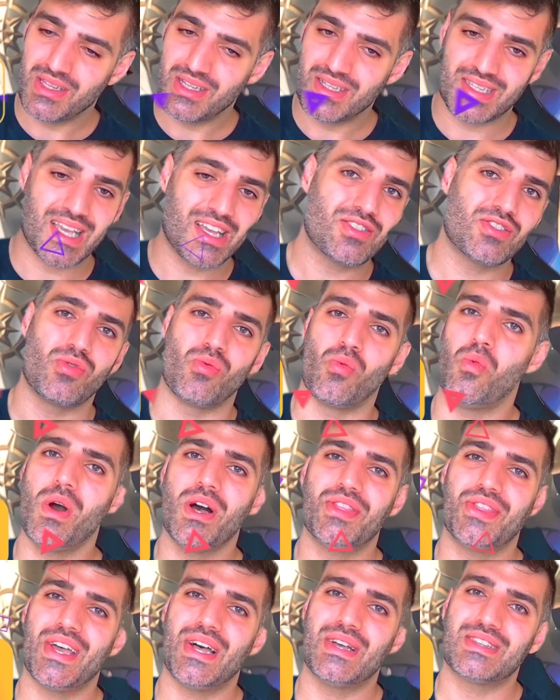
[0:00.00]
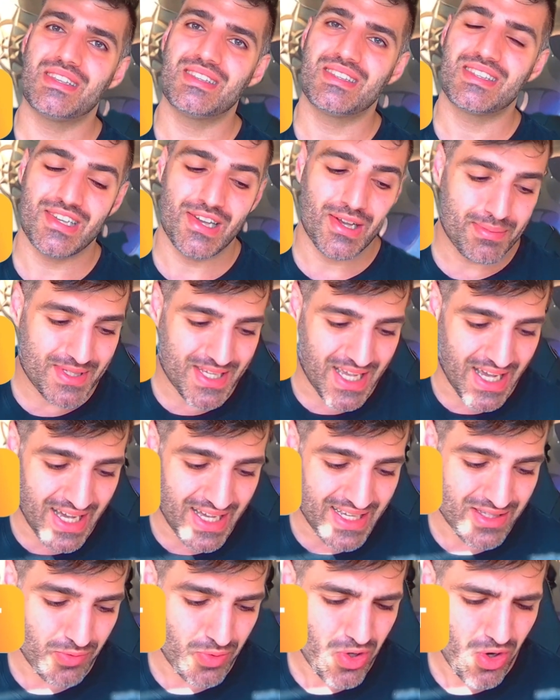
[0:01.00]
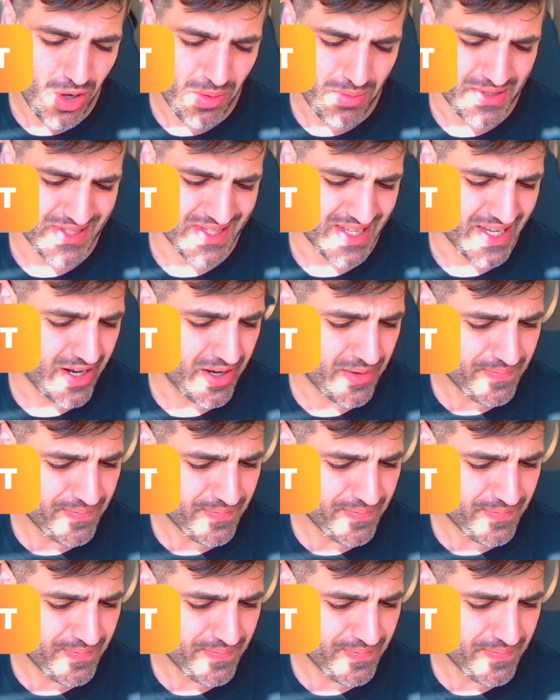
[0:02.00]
Let's get to 1,000 subs, guys. We're almost there.